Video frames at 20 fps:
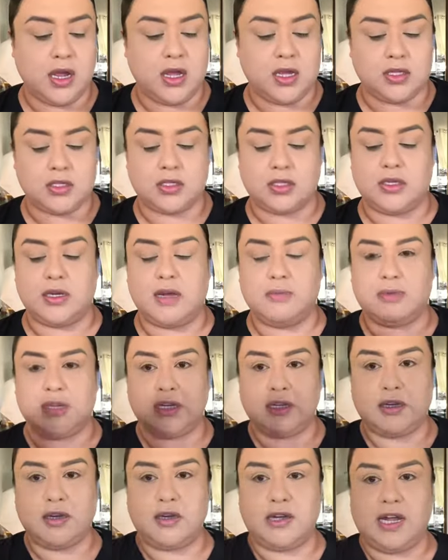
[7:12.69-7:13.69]
So now I'm gonna
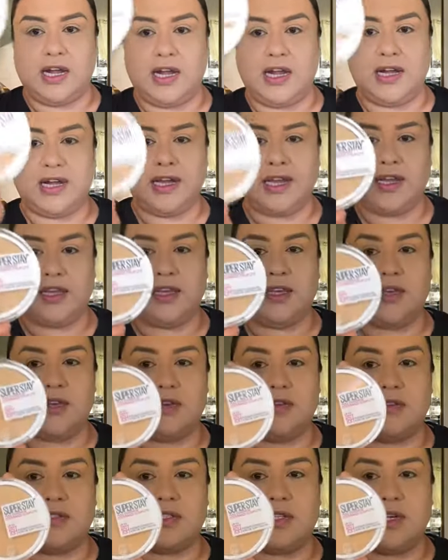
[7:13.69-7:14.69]
go ahead and
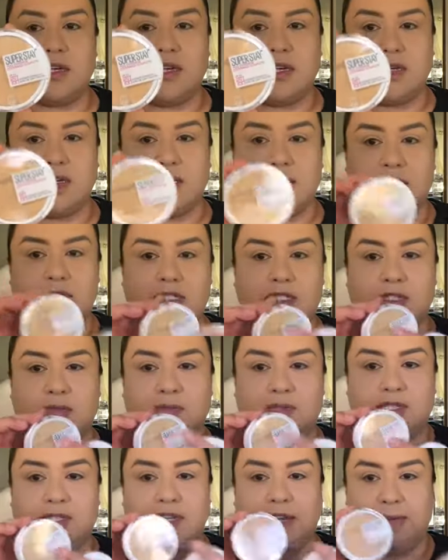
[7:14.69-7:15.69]
use
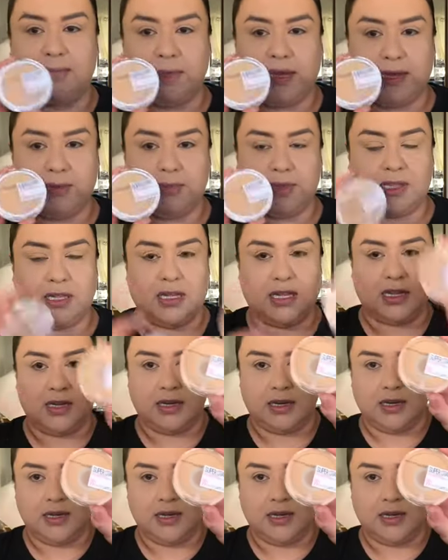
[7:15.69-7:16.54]
Superstay Maybelline.